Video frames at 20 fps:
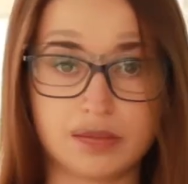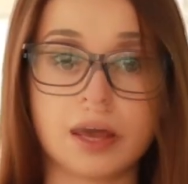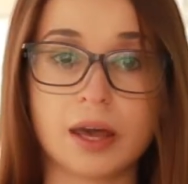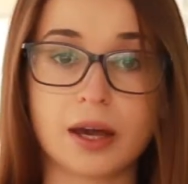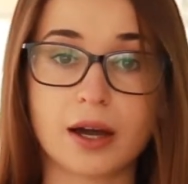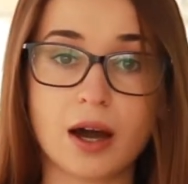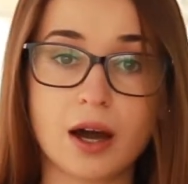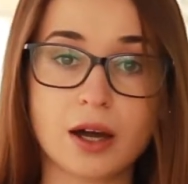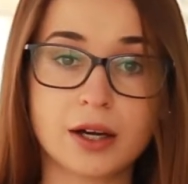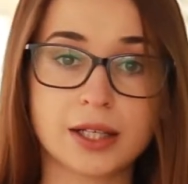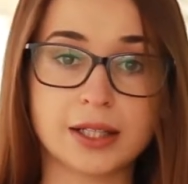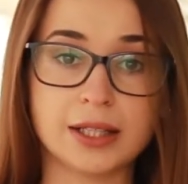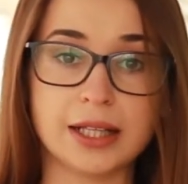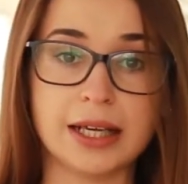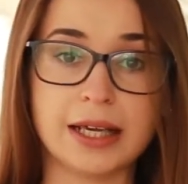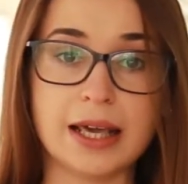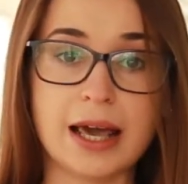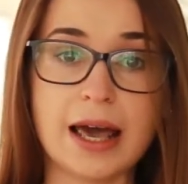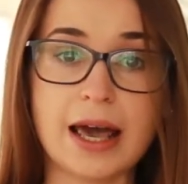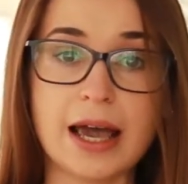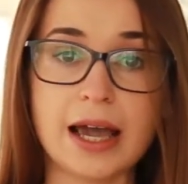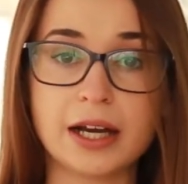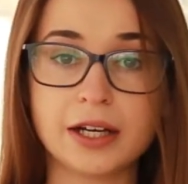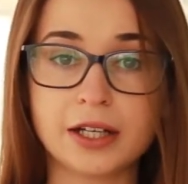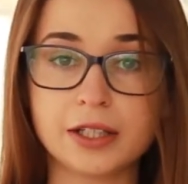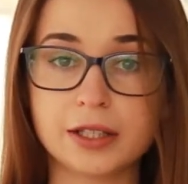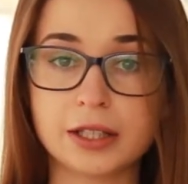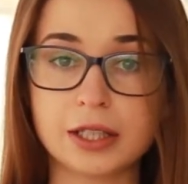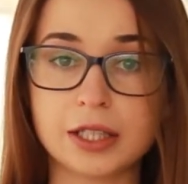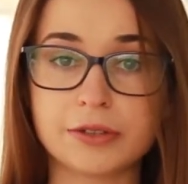Accordingly,
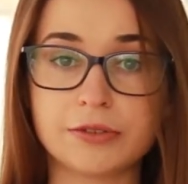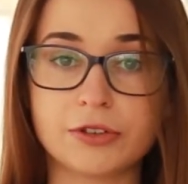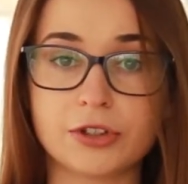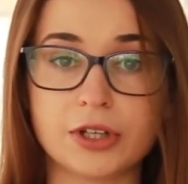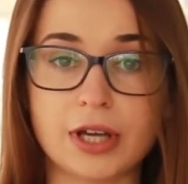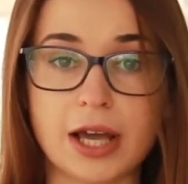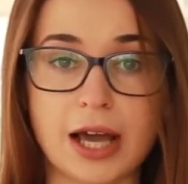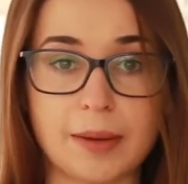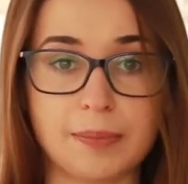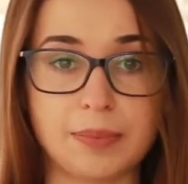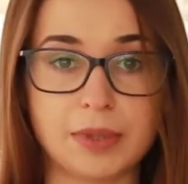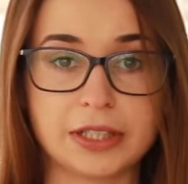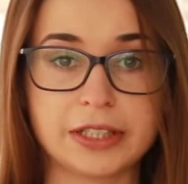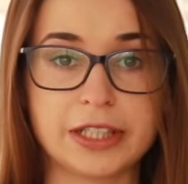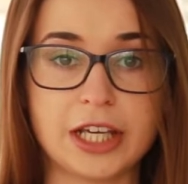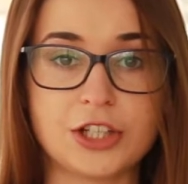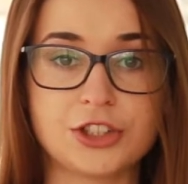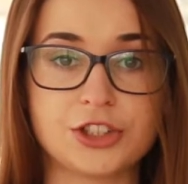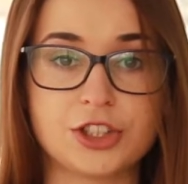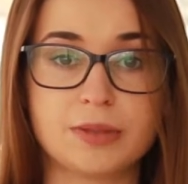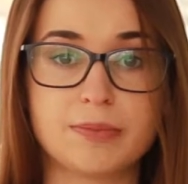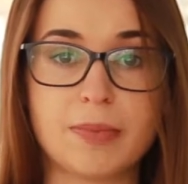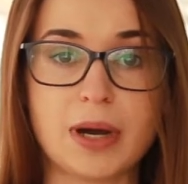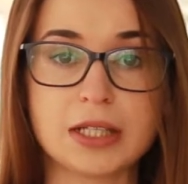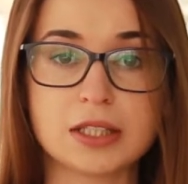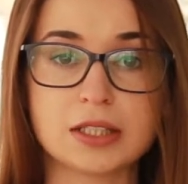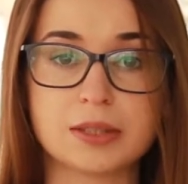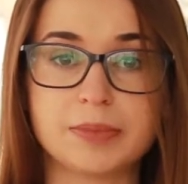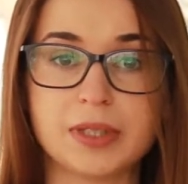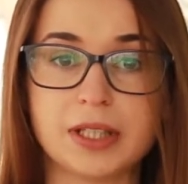any delivery application
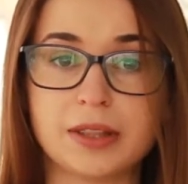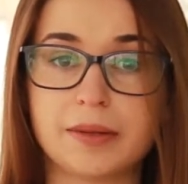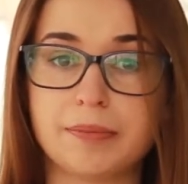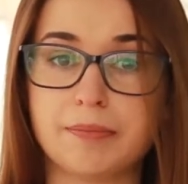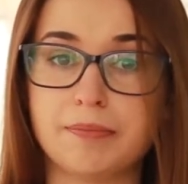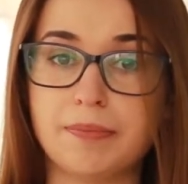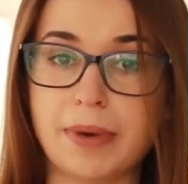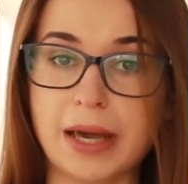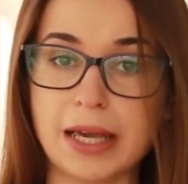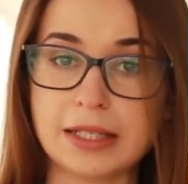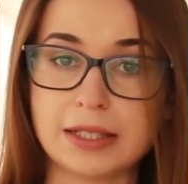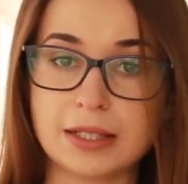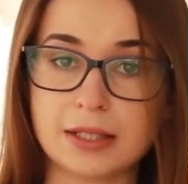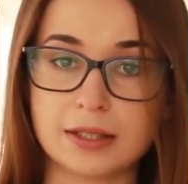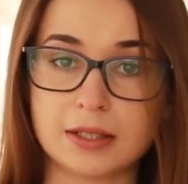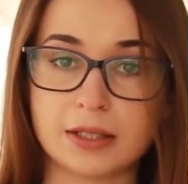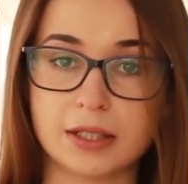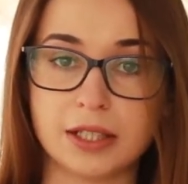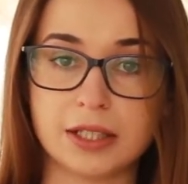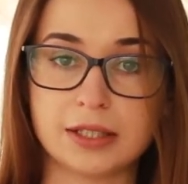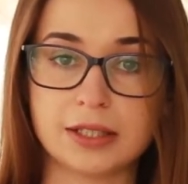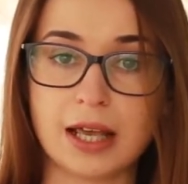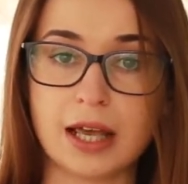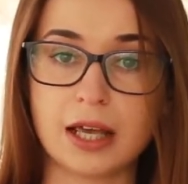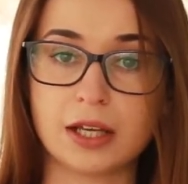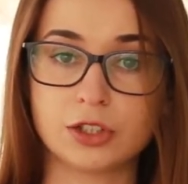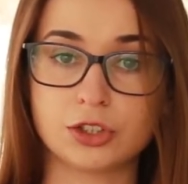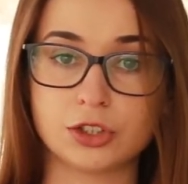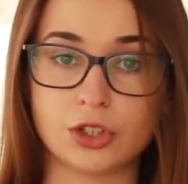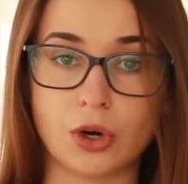must meet the basic needs
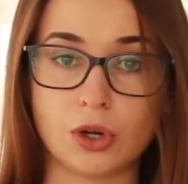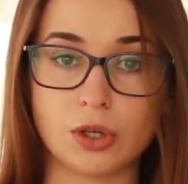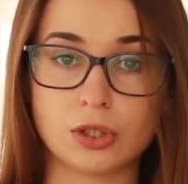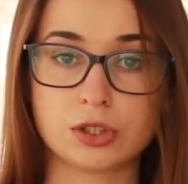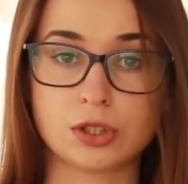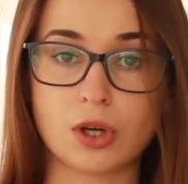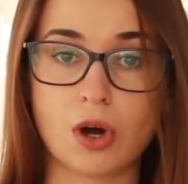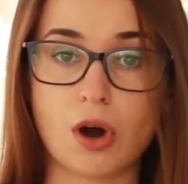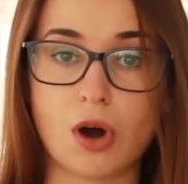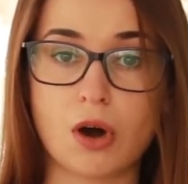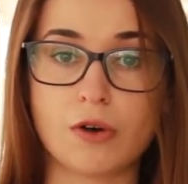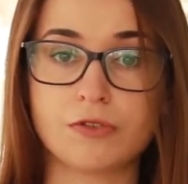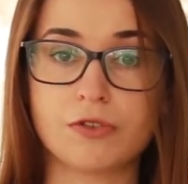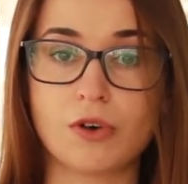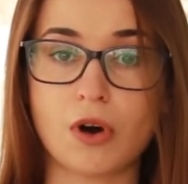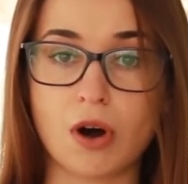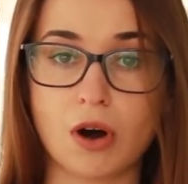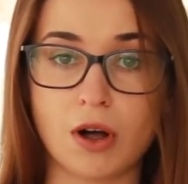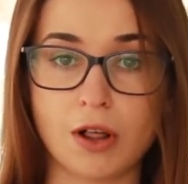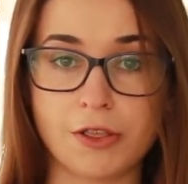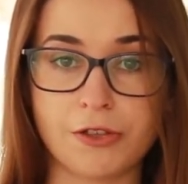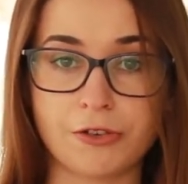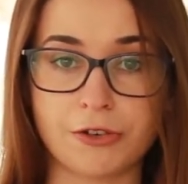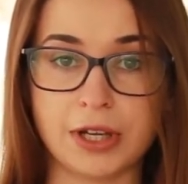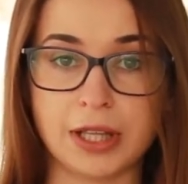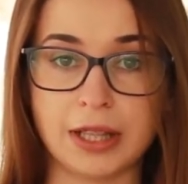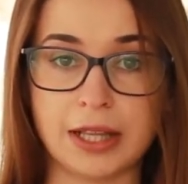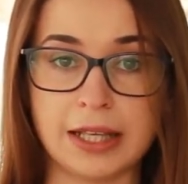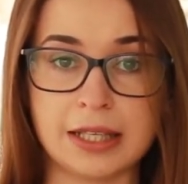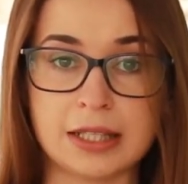and goals of all
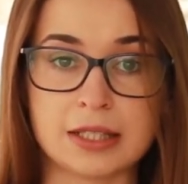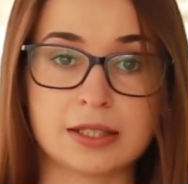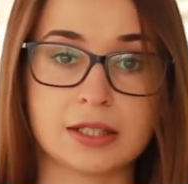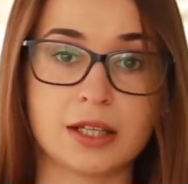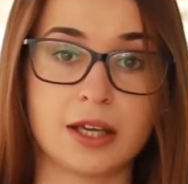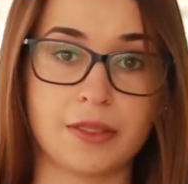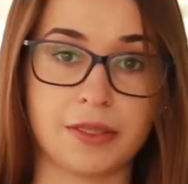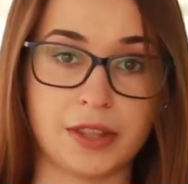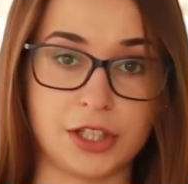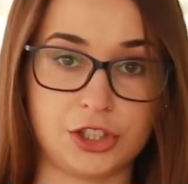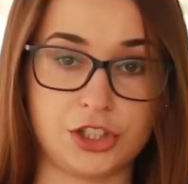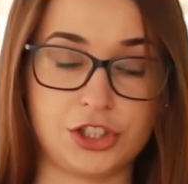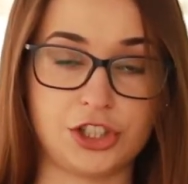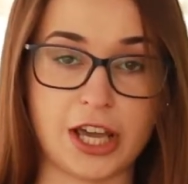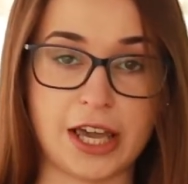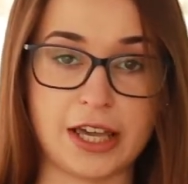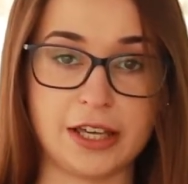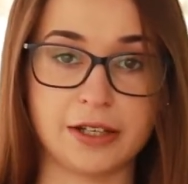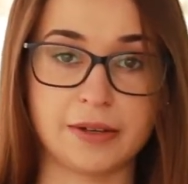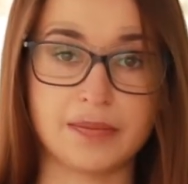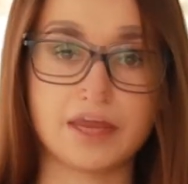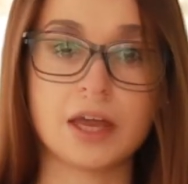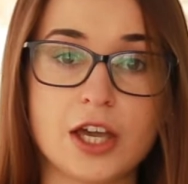three links in this chain.